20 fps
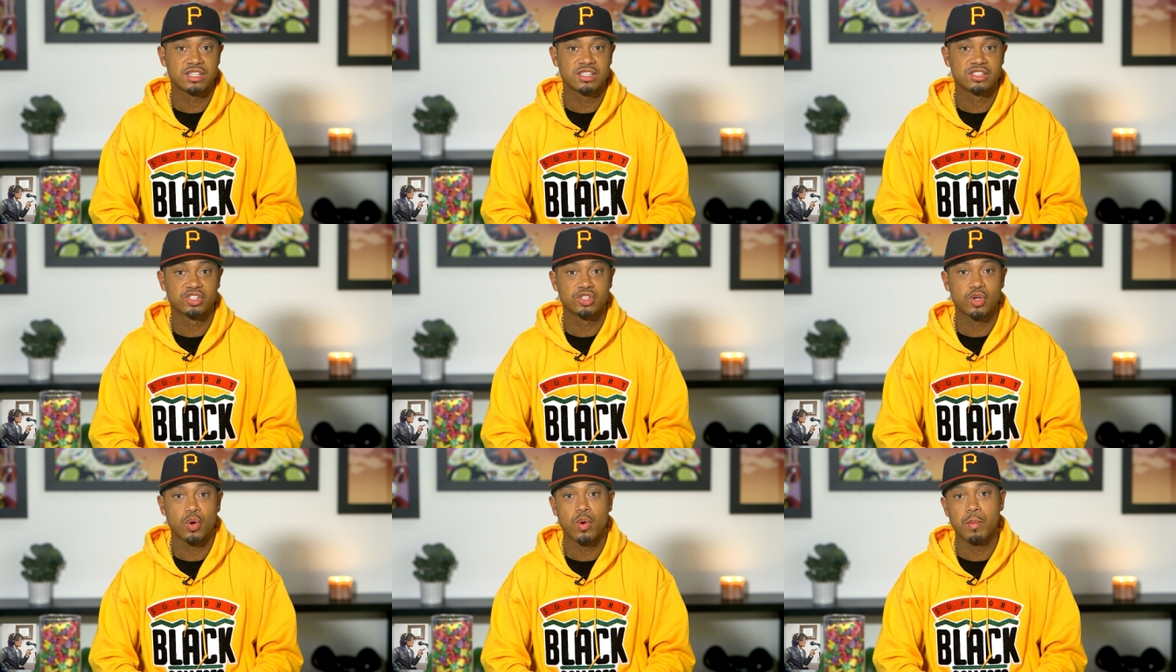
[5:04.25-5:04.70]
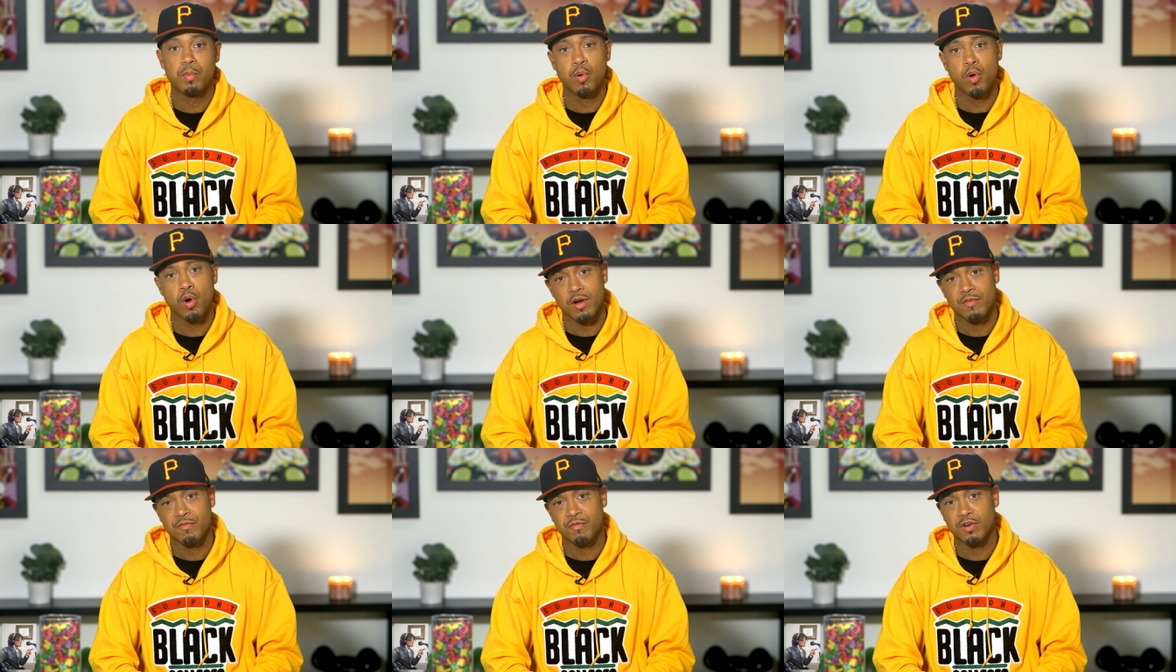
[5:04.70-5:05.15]
it's so
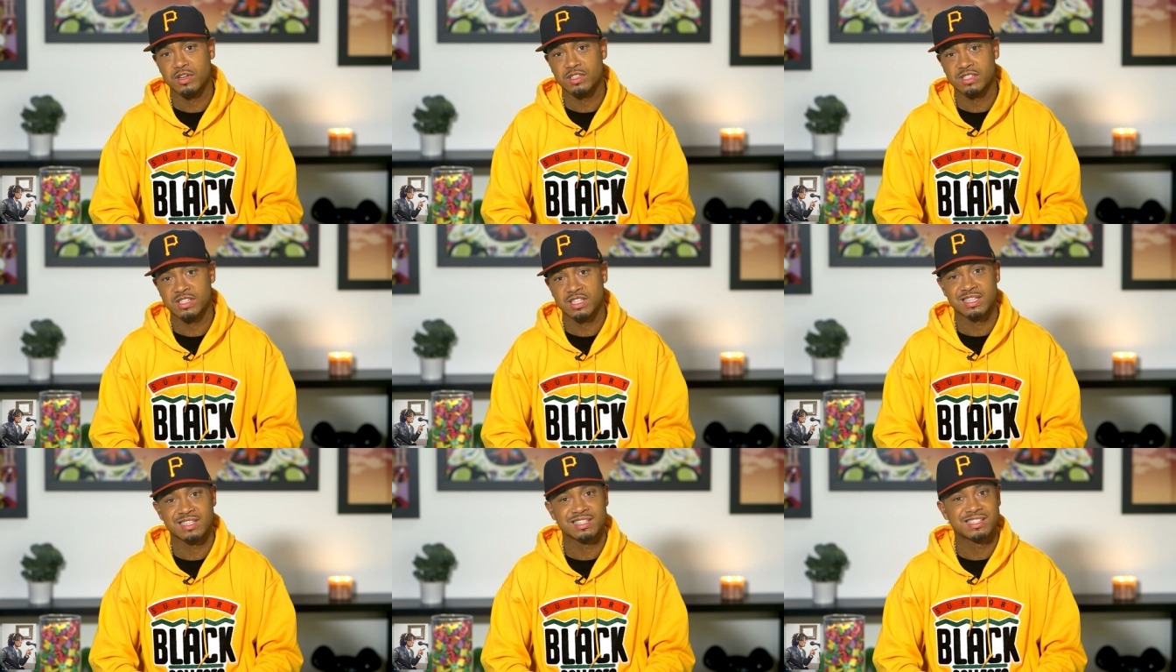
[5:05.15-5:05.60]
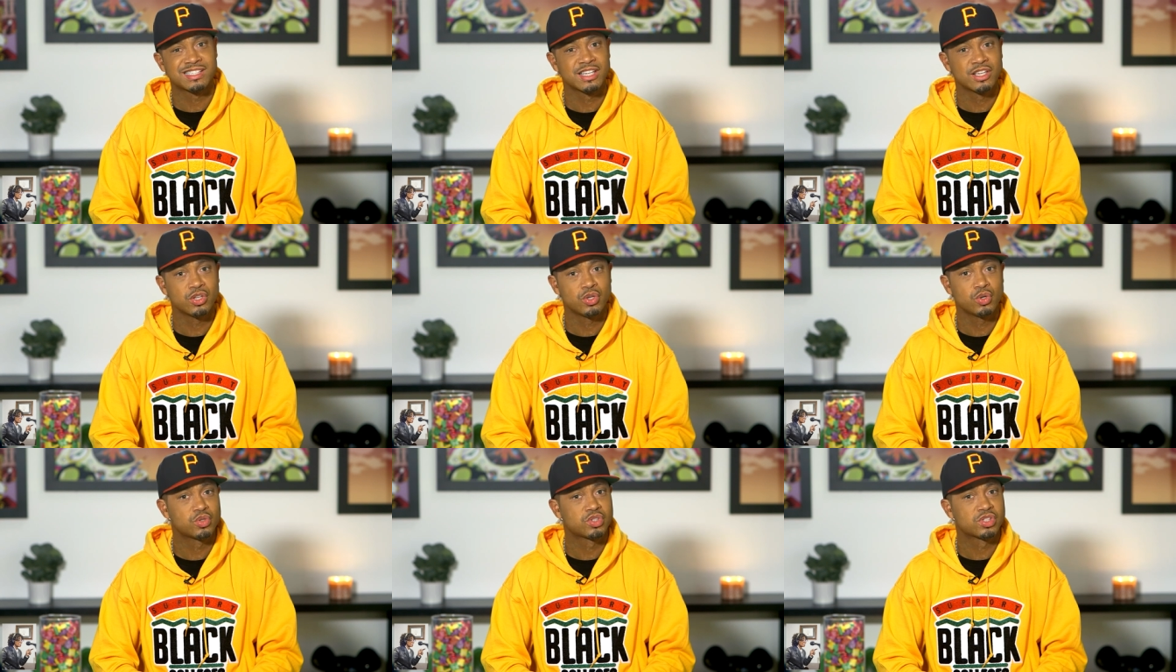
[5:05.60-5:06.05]
important for us to
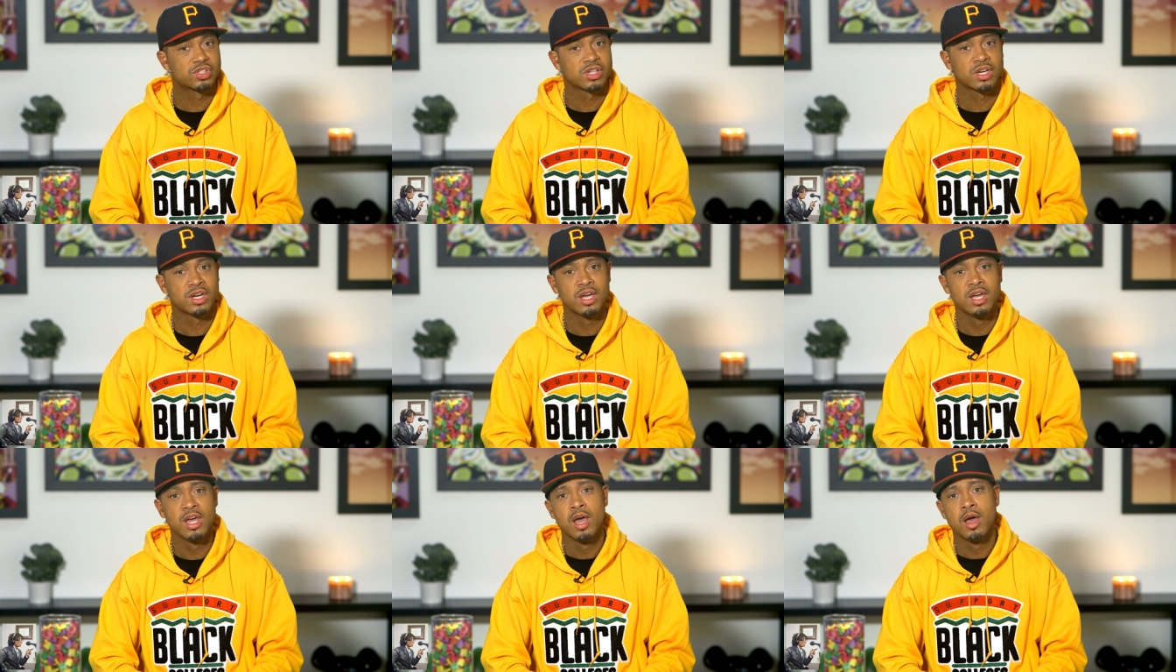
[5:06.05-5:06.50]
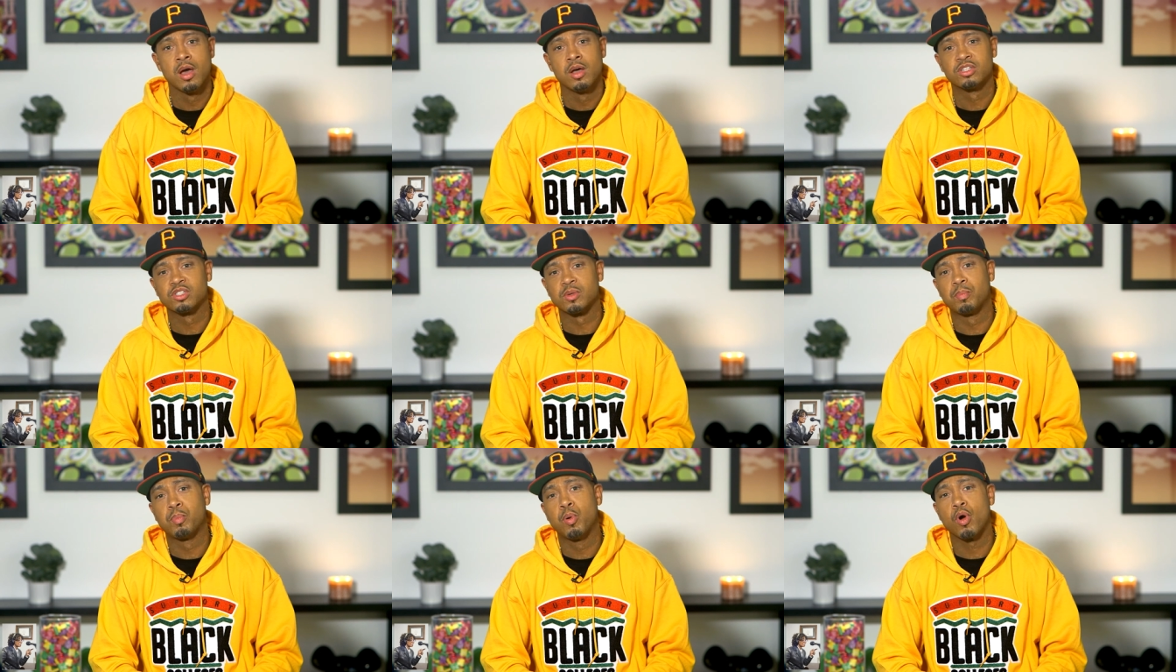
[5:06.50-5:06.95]
continue to
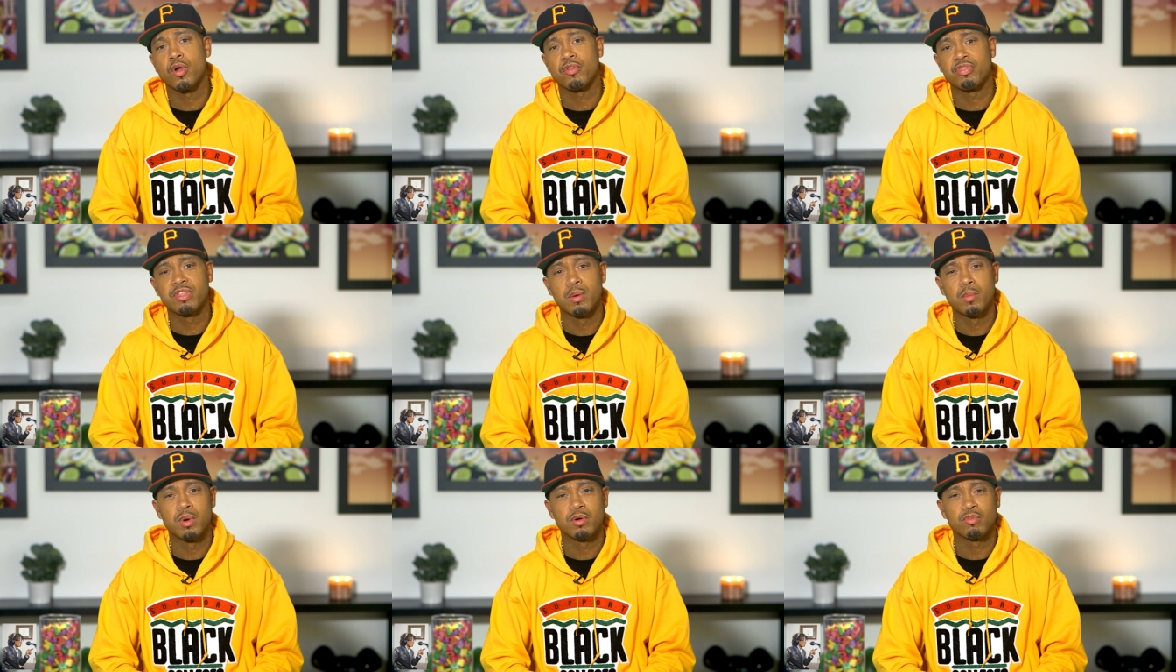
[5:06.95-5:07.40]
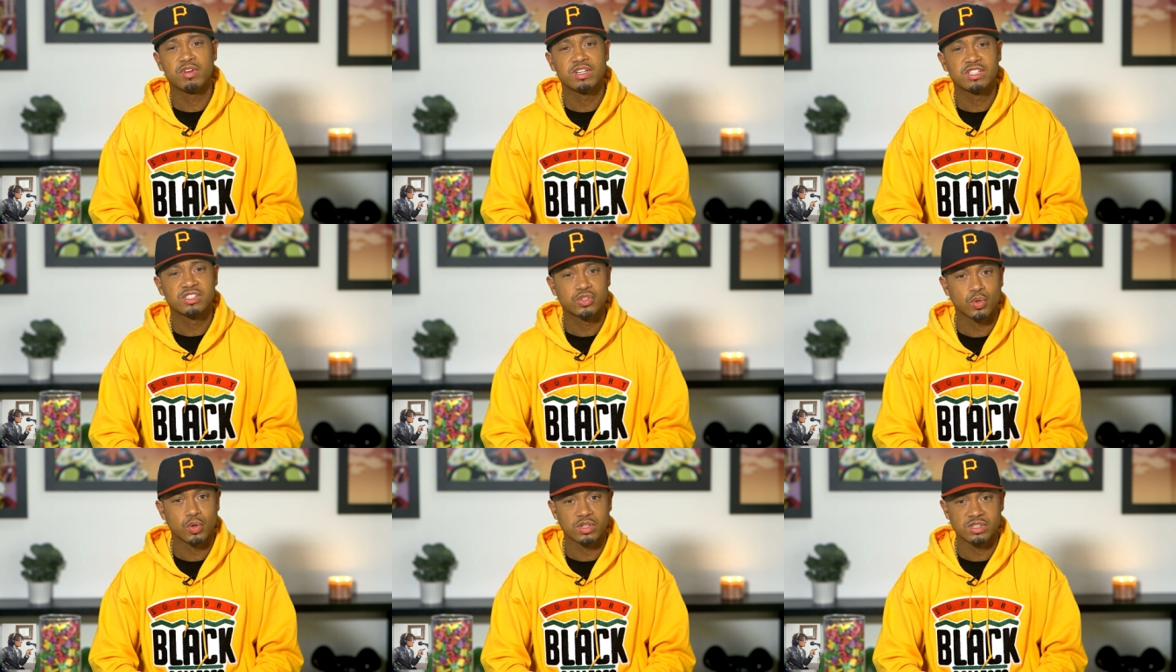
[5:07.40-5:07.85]
support them with
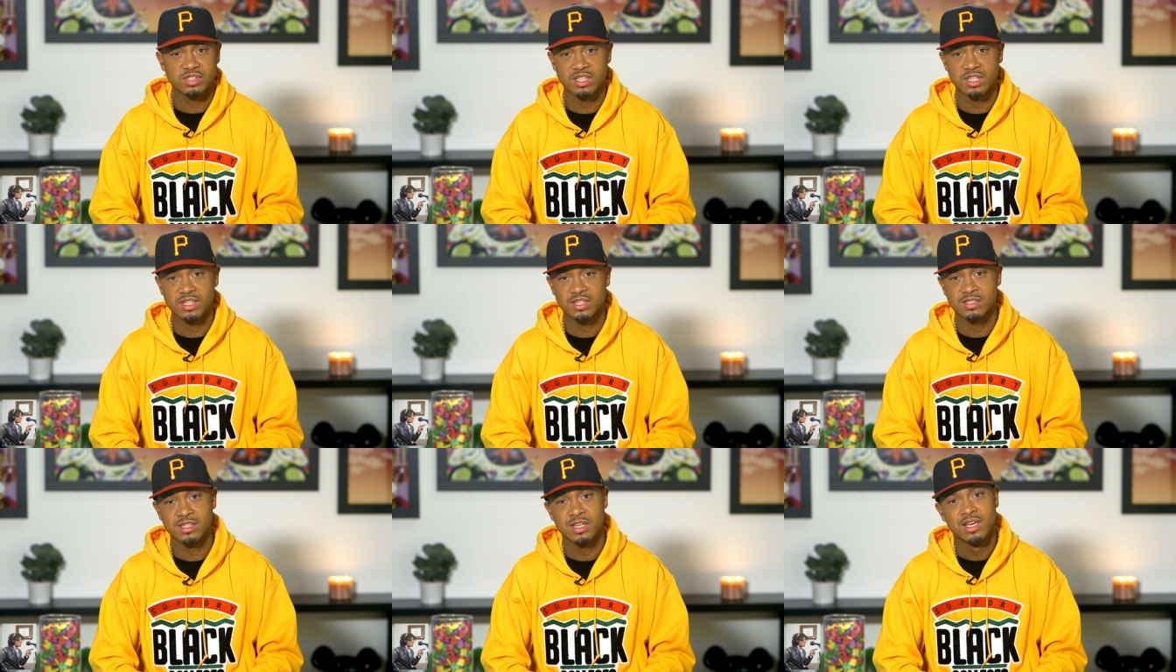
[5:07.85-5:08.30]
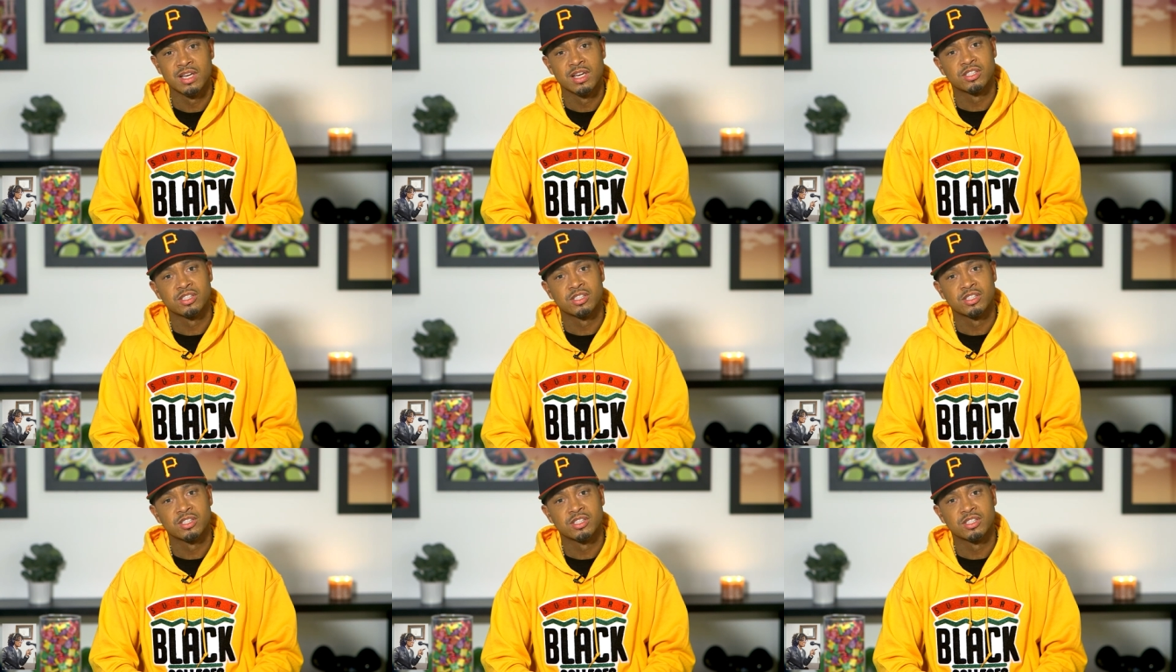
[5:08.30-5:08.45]
resources,